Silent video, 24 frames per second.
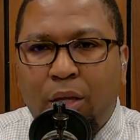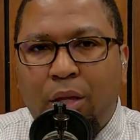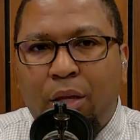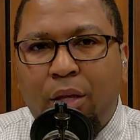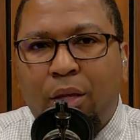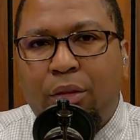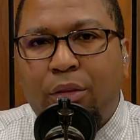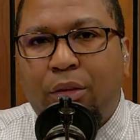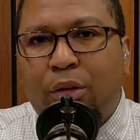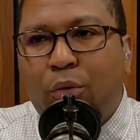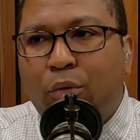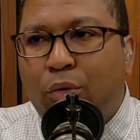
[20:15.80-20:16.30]

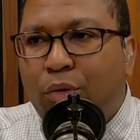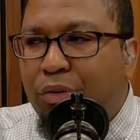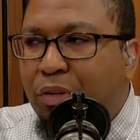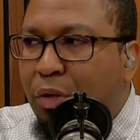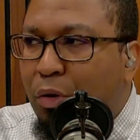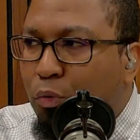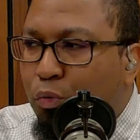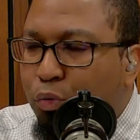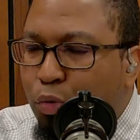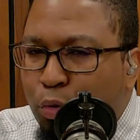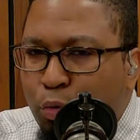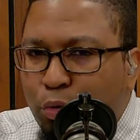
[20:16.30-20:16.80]
the, the
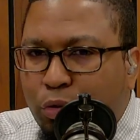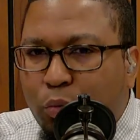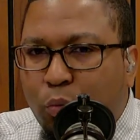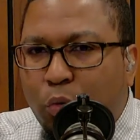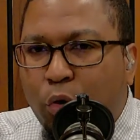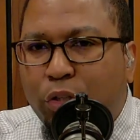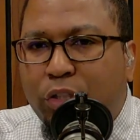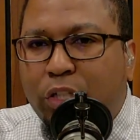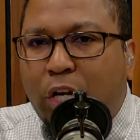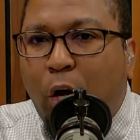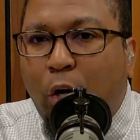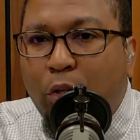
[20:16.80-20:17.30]
root
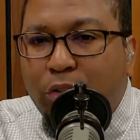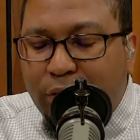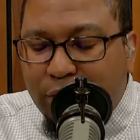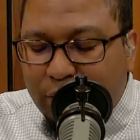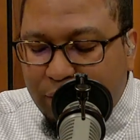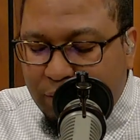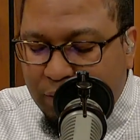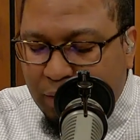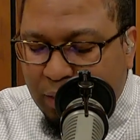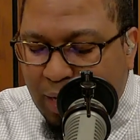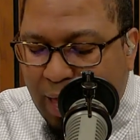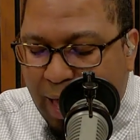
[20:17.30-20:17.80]
word cultus
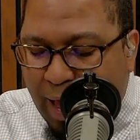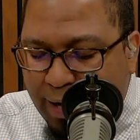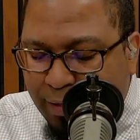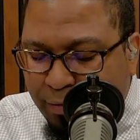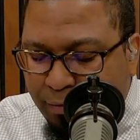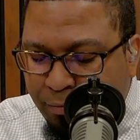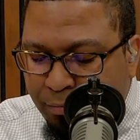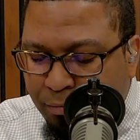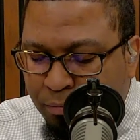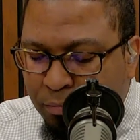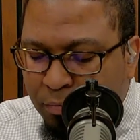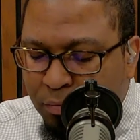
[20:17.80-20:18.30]
in Latin.
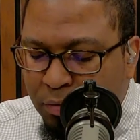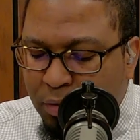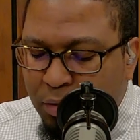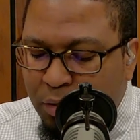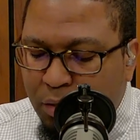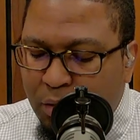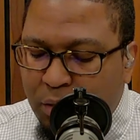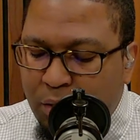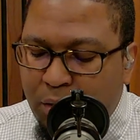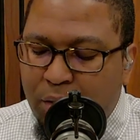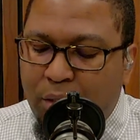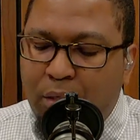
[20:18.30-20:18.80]

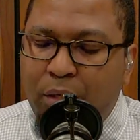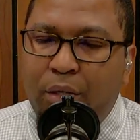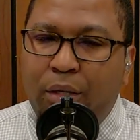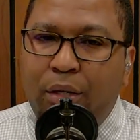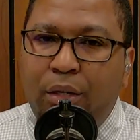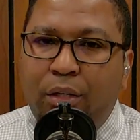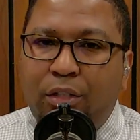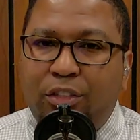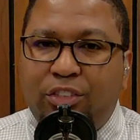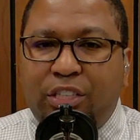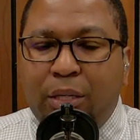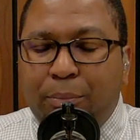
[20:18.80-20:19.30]

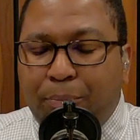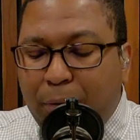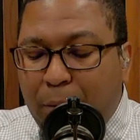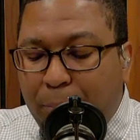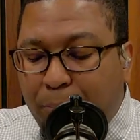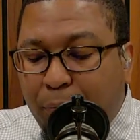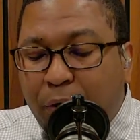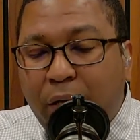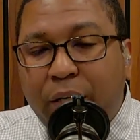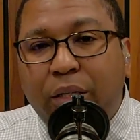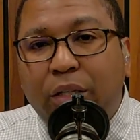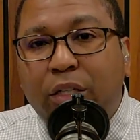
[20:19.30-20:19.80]
Simply
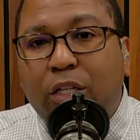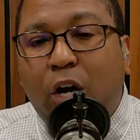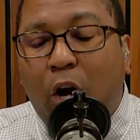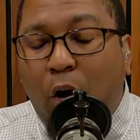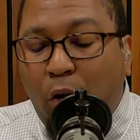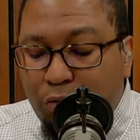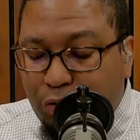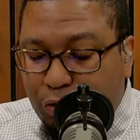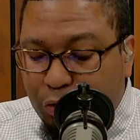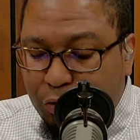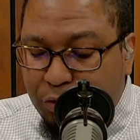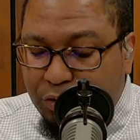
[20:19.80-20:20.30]
put,
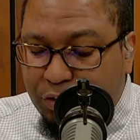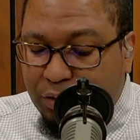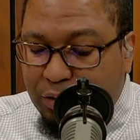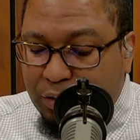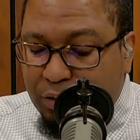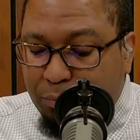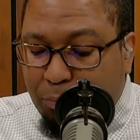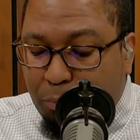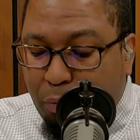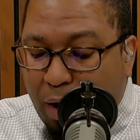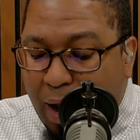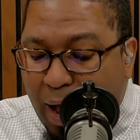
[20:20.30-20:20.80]
culture is
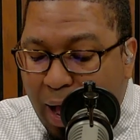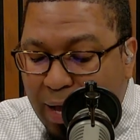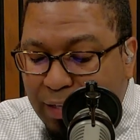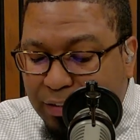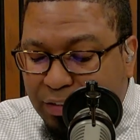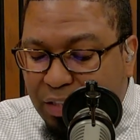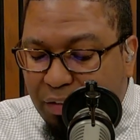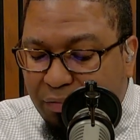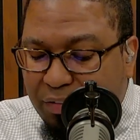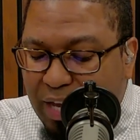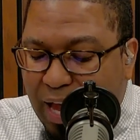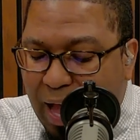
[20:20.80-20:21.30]
comprised
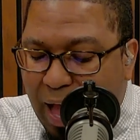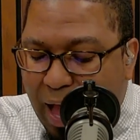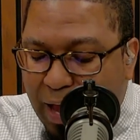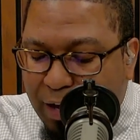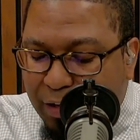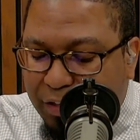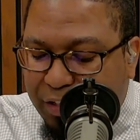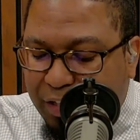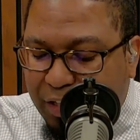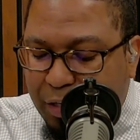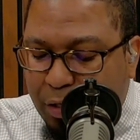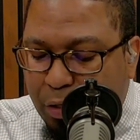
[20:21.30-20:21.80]
of the
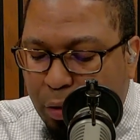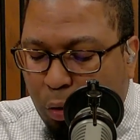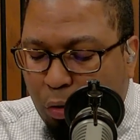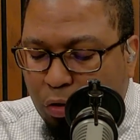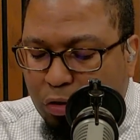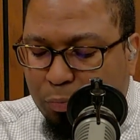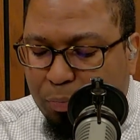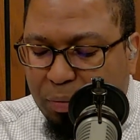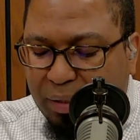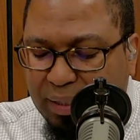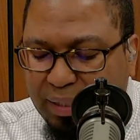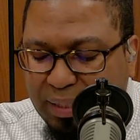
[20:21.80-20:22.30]
ideals,
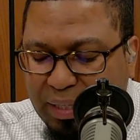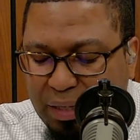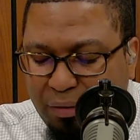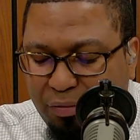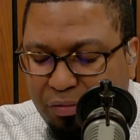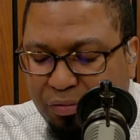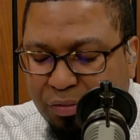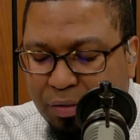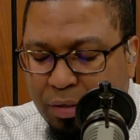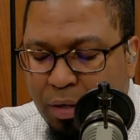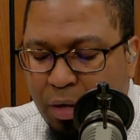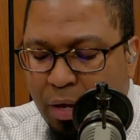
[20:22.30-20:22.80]

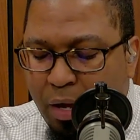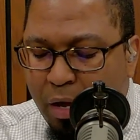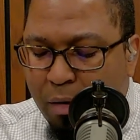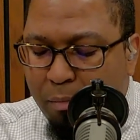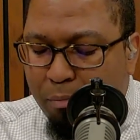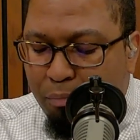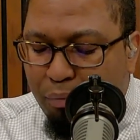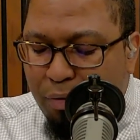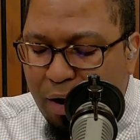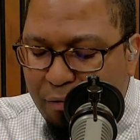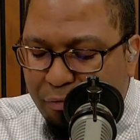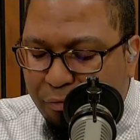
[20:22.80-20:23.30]
beliefs,
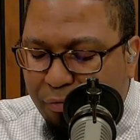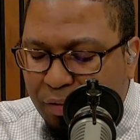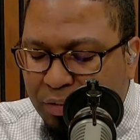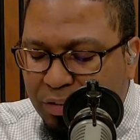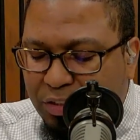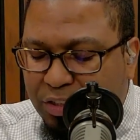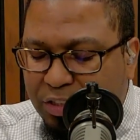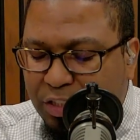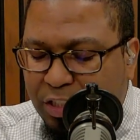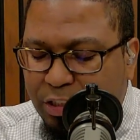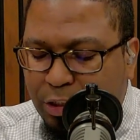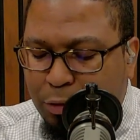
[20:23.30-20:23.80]

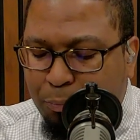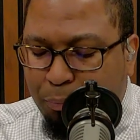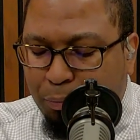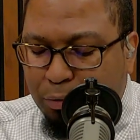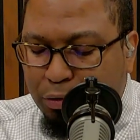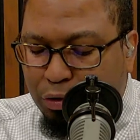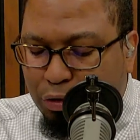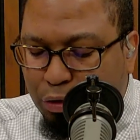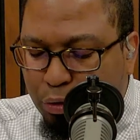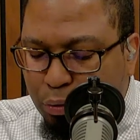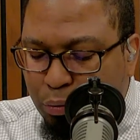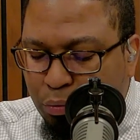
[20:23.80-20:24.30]
preferences,
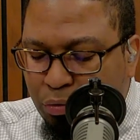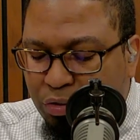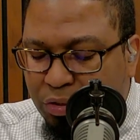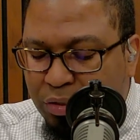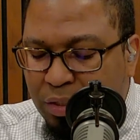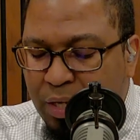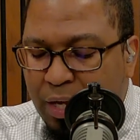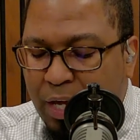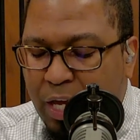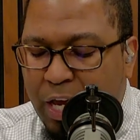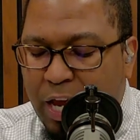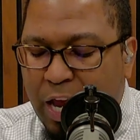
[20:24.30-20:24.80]
pursuits,
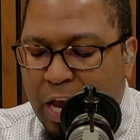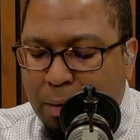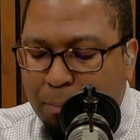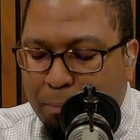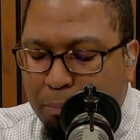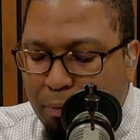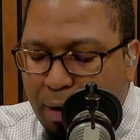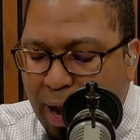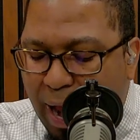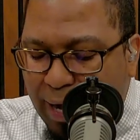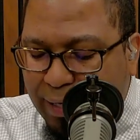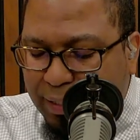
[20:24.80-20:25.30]
and
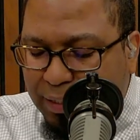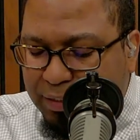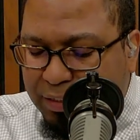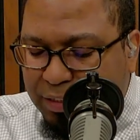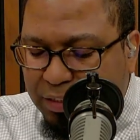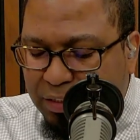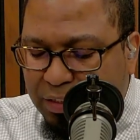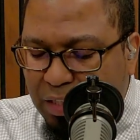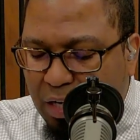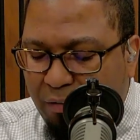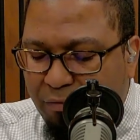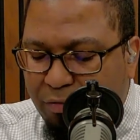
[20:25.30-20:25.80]

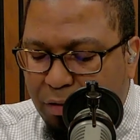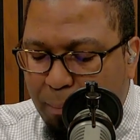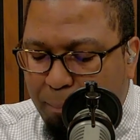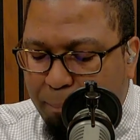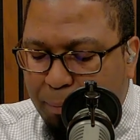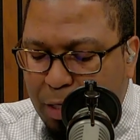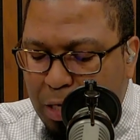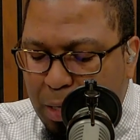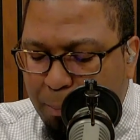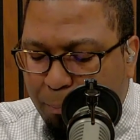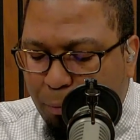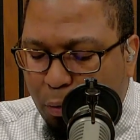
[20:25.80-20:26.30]
practices of the
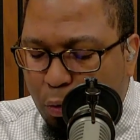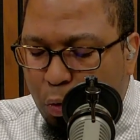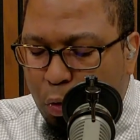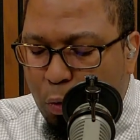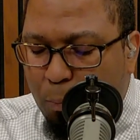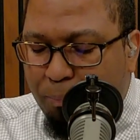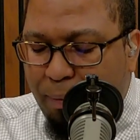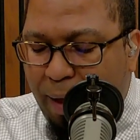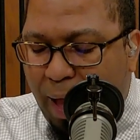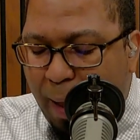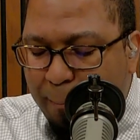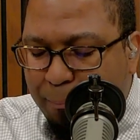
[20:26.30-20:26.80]
people who
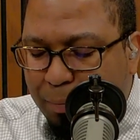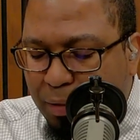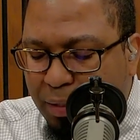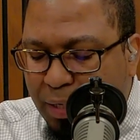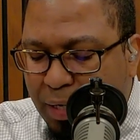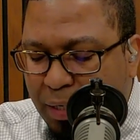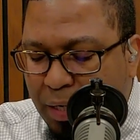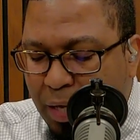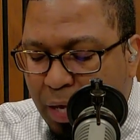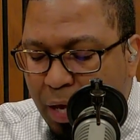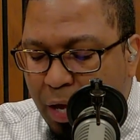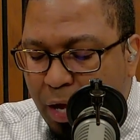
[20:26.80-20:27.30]
populate
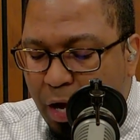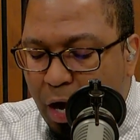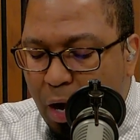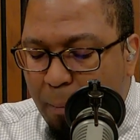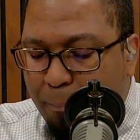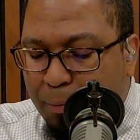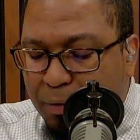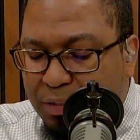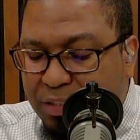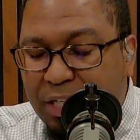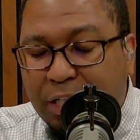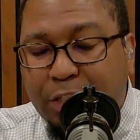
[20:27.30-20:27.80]
a
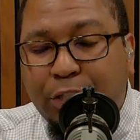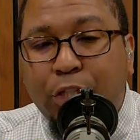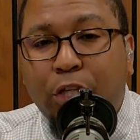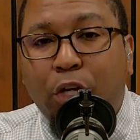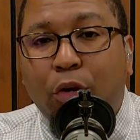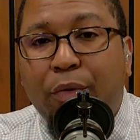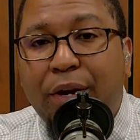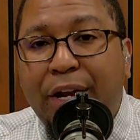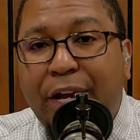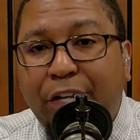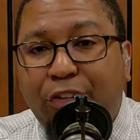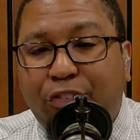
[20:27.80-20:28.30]
particular
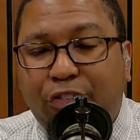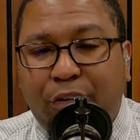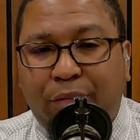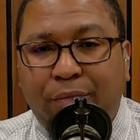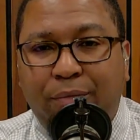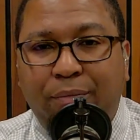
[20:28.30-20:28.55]
region.